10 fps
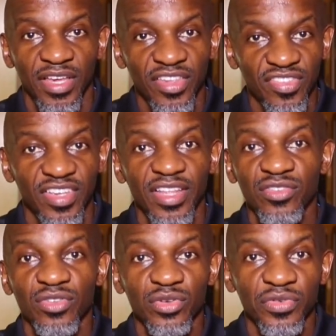Say that
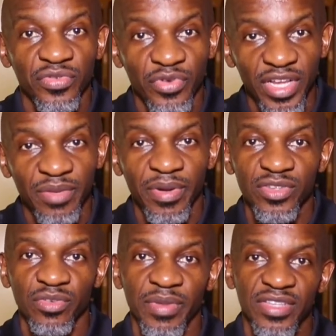you've read about
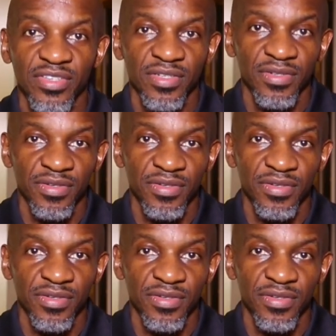the matter